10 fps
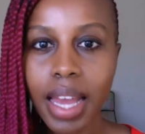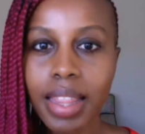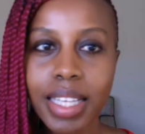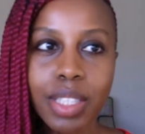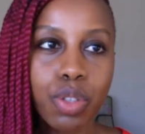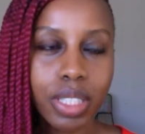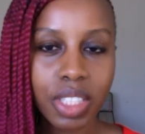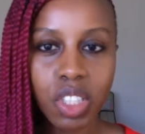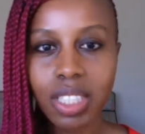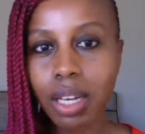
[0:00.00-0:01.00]
These
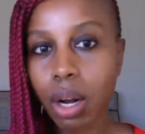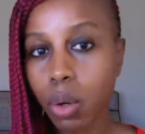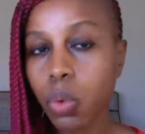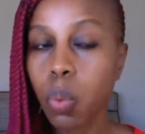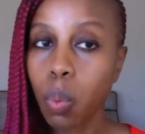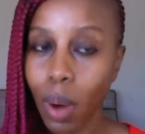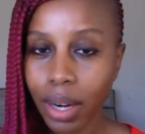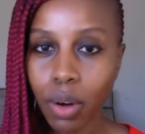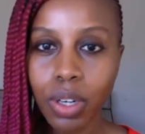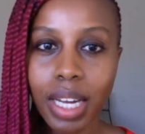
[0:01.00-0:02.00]
strategies include
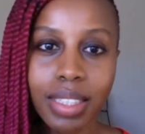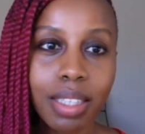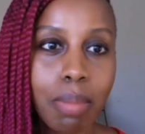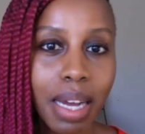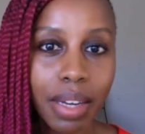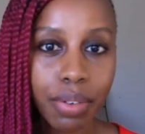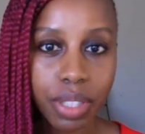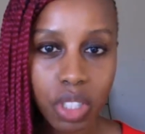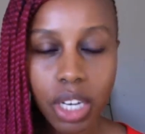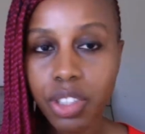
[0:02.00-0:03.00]
1. Conducting market
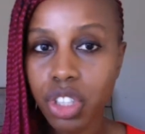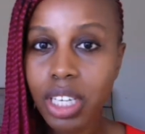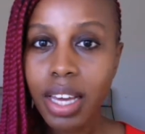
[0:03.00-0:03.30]
research,